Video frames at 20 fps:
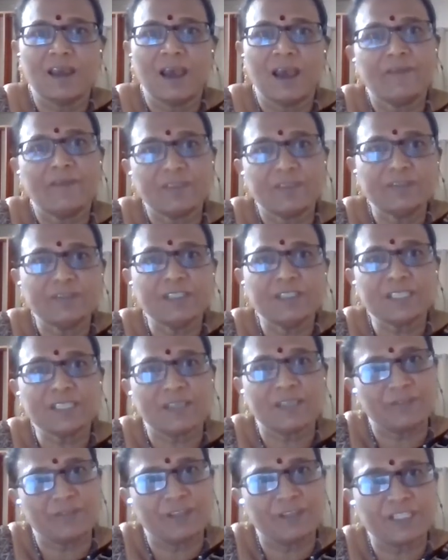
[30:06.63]
Afterwards,
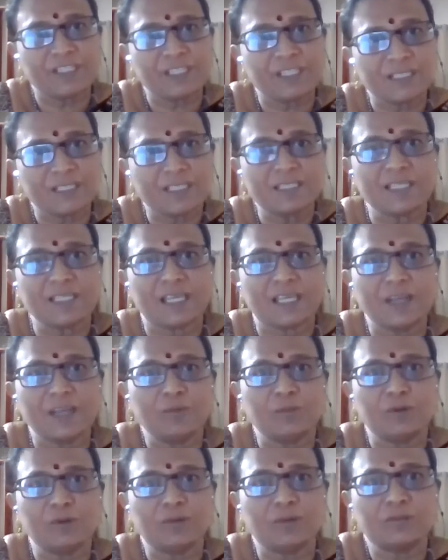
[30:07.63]
he finishes the
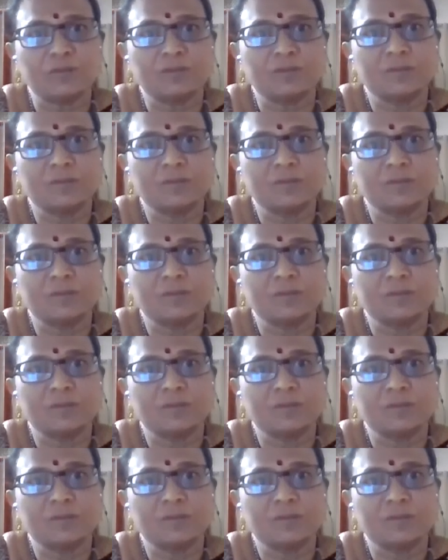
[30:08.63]
second book.